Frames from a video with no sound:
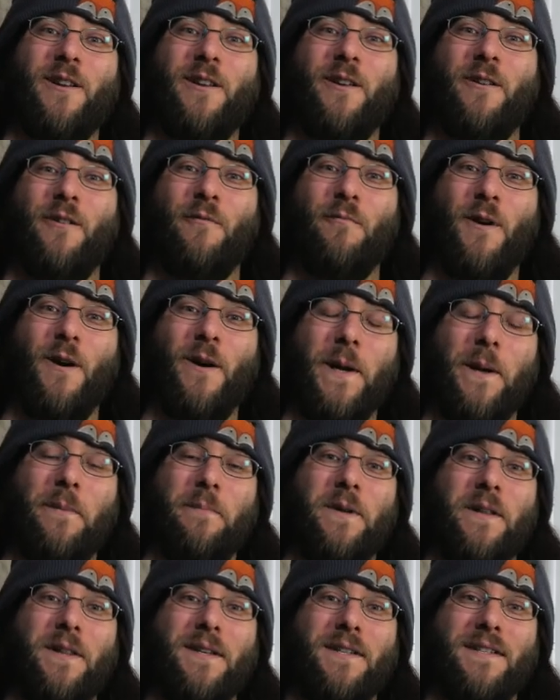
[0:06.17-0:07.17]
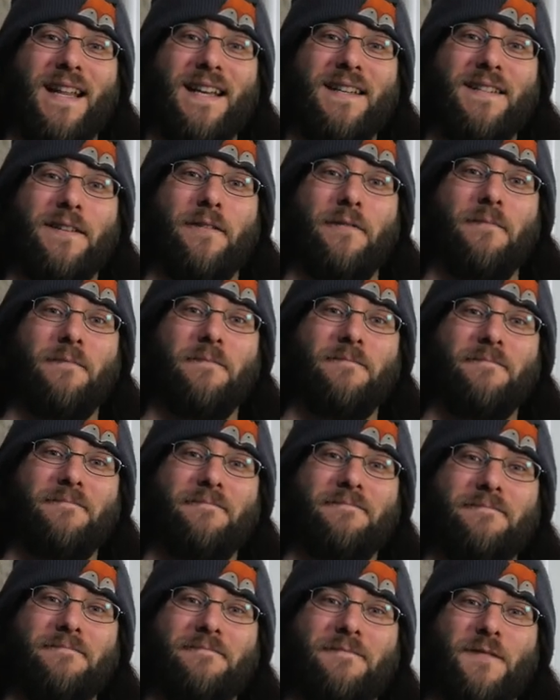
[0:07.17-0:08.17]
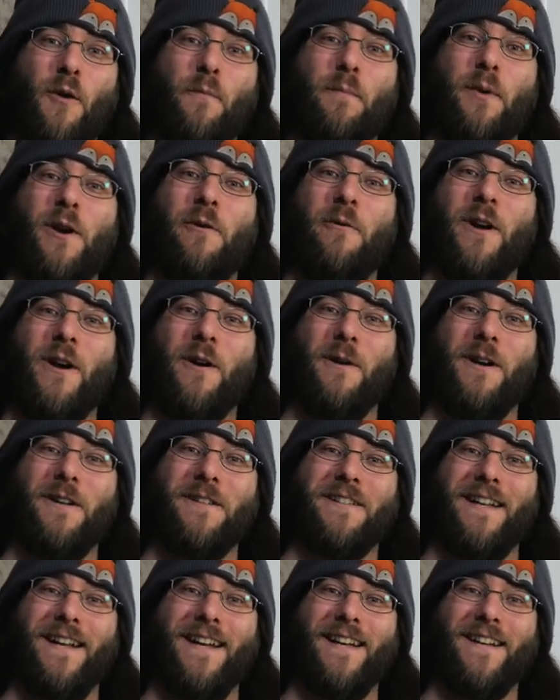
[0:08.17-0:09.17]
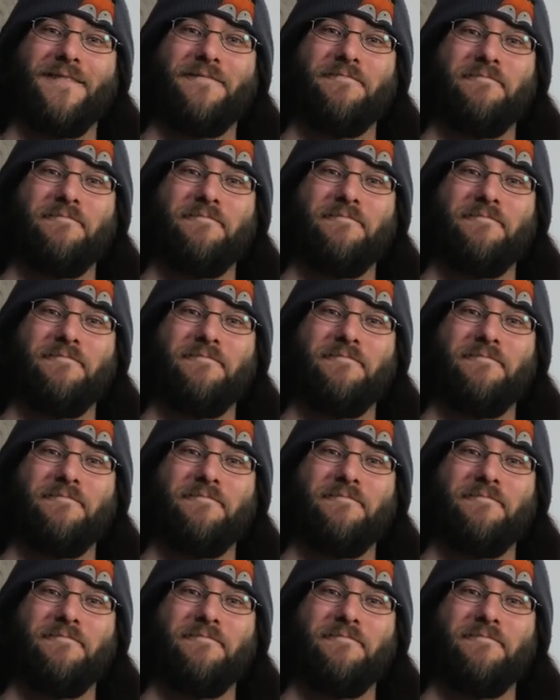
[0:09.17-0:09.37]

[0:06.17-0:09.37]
you and welcome to this lesson. Hope you're doing well today.